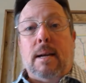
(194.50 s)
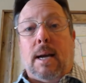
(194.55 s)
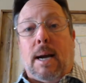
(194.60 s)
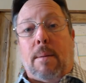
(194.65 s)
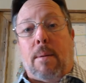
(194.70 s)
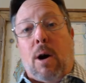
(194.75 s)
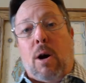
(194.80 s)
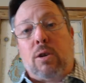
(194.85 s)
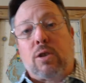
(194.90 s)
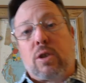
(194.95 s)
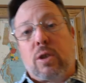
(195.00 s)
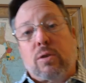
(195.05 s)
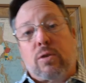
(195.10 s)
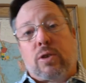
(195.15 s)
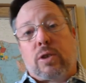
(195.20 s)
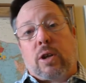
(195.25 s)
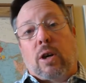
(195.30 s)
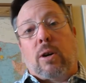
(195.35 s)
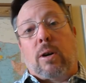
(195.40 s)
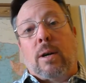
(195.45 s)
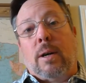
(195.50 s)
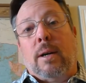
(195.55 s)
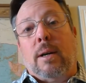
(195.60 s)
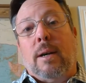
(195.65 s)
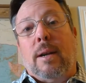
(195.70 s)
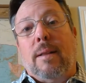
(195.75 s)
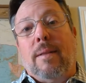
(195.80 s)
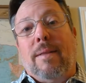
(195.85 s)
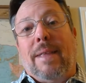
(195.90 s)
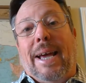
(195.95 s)
I'm also certain
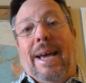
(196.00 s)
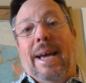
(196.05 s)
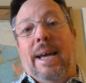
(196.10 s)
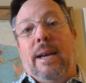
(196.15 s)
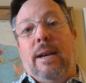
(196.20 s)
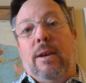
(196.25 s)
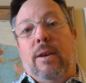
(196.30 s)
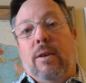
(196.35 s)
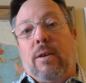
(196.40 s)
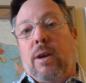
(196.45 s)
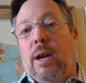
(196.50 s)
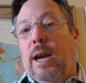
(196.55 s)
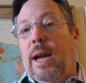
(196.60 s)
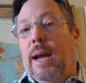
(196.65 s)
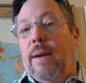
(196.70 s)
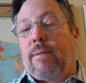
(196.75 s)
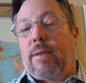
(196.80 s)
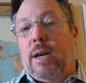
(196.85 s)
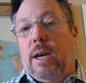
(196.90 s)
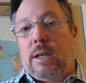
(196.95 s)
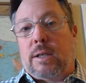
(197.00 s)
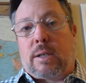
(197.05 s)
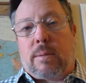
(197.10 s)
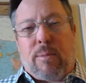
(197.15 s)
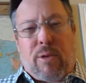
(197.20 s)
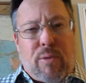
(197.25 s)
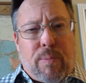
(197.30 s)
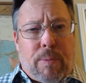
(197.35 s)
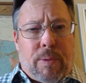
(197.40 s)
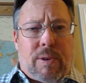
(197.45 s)
that you're going to have
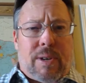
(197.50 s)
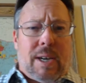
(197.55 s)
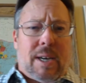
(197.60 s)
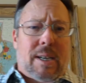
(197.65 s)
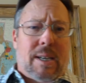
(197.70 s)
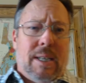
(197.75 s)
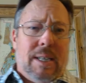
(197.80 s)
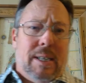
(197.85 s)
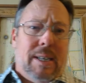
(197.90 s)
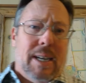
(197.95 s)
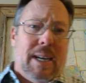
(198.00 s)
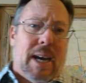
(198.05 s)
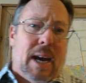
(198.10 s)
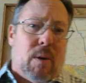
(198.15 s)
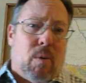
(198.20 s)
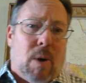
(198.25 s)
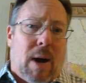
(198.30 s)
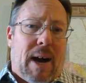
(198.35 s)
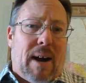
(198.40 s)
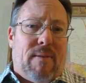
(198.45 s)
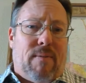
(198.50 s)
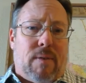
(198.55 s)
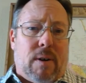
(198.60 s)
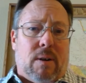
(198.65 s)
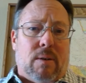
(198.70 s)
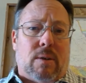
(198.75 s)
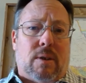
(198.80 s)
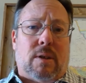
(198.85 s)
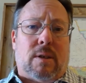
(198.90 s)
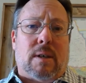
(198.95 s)
customers, particularly DIY
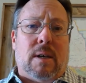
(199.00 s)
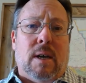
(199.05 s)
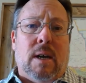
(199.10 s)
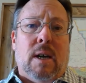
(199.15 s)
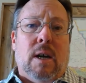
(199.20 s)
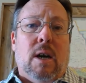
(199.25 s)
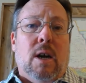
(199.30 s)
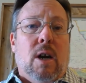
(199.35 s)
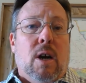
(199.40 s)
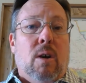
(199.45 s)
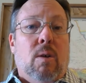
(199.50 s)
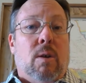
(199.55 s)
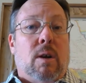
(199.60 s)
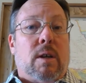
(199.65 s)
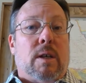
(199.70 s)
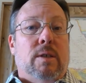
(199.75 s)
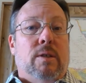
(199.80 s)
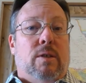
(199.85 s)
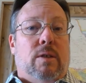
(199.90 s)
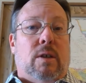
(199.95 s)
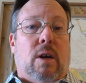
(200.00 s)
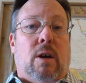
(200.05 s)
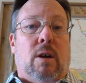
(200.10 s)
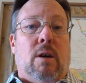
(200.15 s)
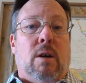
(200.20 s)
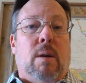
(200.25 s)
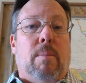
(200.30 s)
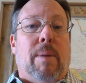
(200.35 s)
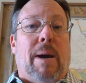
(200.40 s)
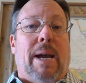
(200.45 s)
folks, who are
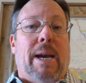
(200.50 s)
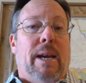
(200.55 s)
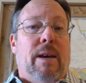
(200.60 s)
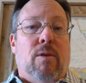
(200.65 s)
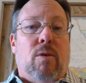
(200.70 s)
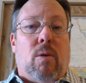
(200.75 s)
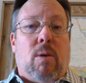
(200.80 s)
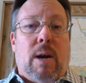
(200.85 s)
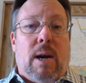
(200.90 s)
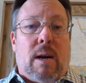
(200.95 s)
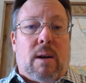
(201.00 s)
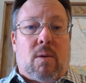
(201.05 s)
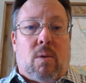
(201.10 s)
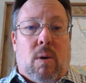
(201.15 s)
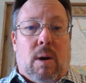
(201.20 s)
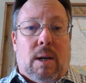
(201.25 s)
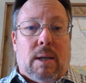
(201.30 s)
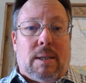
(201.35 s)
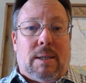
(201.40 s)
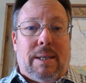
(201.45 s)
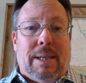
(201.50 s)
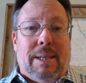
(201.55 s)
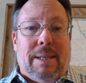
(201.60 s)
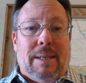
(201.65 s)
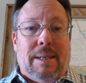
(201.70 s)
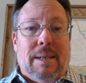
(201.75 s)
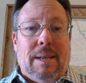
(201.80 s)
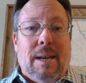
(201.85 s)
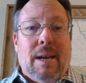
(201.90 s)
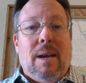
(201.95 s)
concerned about indoor air quality.
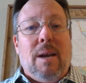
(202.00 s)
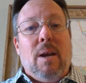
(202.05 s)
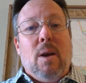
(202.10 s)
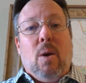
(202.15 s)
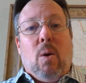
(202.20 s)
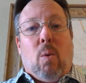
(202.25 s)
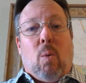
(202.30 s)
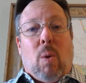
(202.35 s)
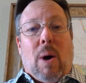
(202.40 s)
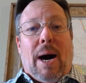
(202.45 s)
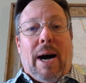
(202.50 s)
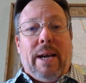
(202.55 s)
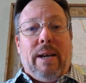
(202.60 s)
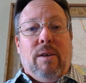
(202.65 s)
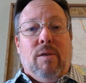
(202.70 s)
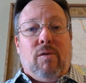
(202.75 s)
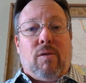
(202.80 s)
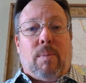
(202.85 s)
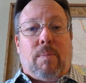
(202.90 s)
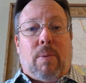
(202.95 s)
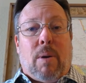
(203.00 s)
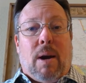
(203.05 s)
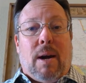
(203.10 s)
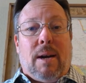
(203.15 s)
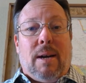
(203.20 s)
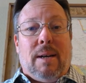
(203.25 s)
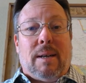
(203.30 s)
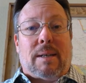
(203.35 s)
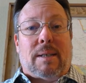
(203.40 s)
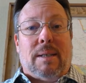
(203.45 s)
Why use a
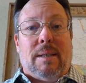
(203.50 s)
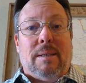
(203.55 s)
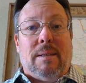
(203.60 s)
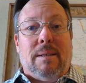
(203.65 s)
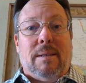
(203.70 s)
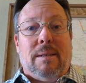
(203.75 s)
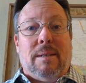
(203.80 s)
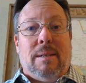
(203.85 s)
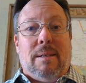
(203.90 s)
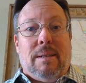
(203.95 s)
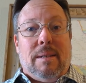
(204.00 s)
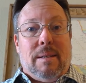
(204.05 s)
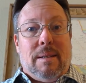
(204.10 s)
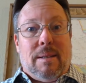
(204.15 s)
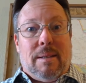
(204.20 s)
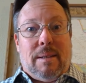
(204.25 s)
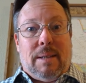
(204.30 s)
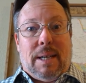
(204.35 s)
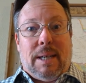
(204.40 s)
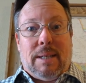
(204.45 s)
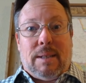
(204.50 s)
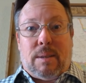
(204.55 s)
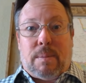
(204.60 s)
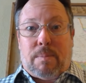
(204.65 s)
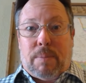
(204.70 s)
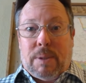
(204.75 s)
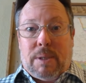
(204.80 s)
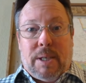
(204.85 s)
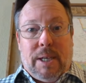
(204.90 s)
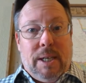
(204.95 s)
product that is
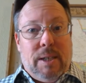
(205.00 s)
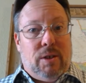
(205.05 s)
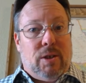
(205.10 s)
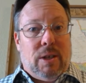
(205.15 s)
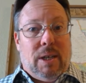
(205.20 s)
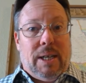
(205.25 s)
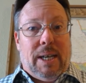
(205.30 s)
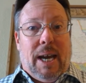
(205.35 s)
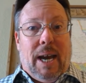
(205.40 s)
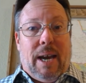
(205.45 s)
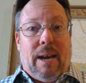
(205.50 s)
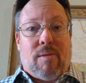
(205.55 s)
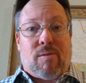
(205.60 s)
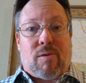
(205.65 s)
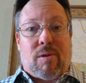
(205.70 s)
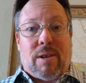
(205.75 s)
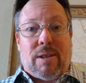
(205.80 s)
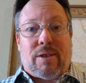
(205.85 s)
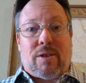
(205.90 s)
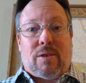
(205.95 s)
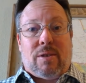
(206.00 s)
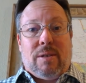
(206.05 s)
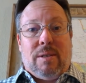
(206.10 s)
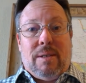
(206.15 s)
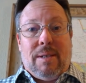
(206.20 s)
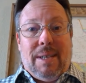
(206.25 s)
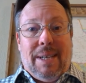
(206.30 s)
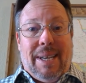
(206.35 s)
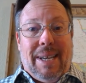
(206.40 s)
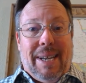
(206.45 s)
potentially hazardous
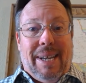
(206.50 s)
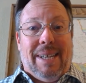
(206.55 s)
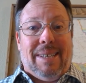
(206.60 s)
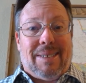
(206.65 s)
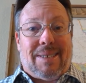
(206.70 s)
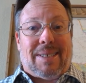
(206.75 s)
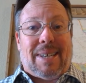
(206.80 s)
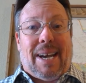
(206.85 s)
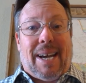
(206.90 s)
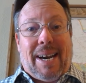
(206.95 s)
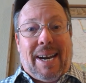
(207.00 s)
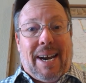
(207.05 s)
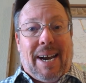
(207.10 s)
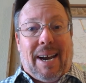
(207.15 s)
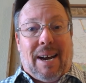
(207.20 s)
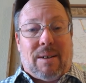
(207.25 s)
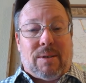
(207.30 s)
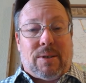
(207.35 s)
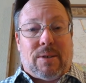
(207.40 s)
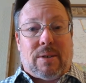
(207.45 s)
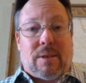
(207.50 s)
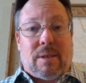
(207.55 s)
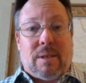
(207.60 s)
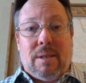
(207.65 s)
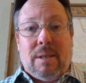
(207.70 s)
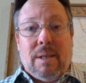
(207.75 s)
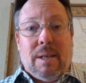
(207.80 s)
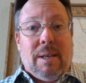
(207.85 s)
inside a house?